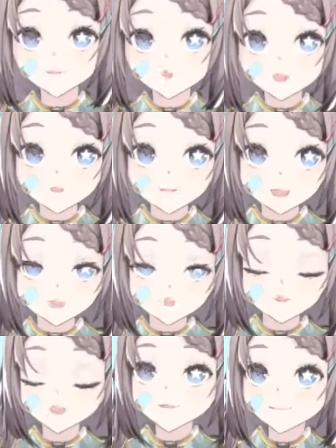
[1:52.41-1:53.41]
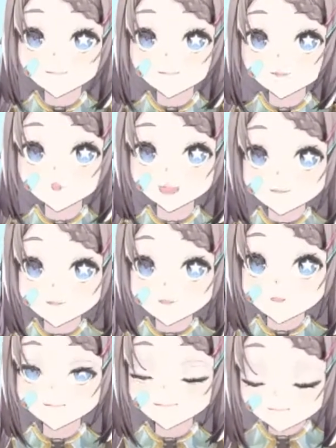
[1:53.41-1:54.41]
I'm on a
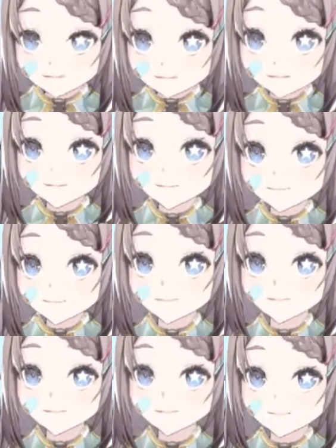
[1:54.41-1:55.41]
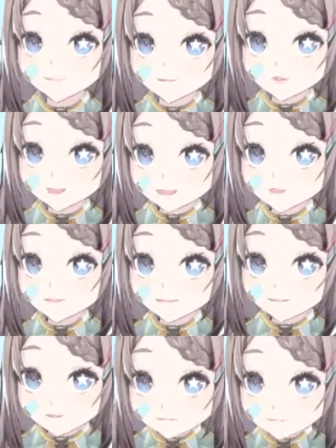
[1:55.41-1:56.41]
Windows 10
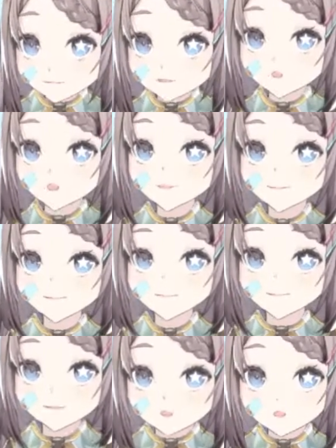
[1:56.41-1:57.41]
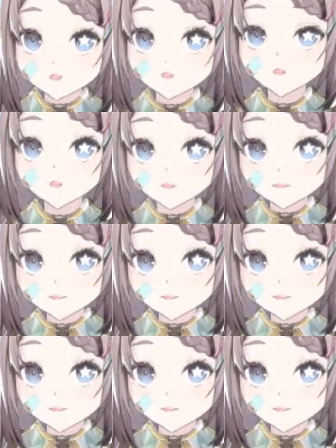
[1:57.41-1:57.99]
host, but the